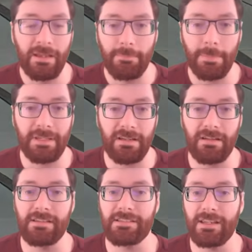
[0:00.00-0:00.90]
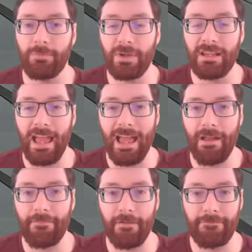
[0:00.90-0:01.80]
but because we
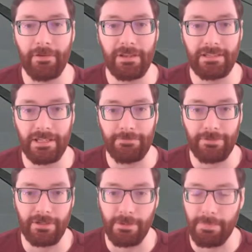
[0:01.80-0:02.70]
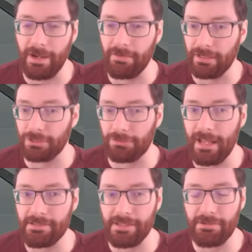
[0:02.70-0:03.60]
have a very different compare and
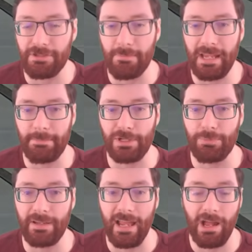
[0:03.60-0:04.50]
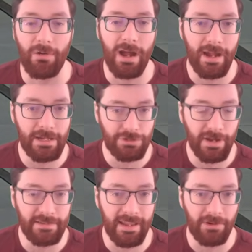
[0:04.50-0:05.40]
contrast here to make between how I
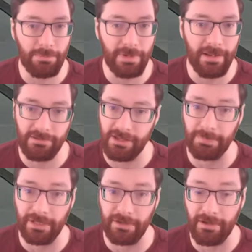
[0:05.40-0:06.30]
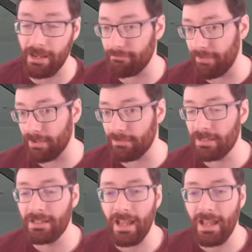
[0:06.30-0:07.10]
tried to handle Branden Zipplinger and fail,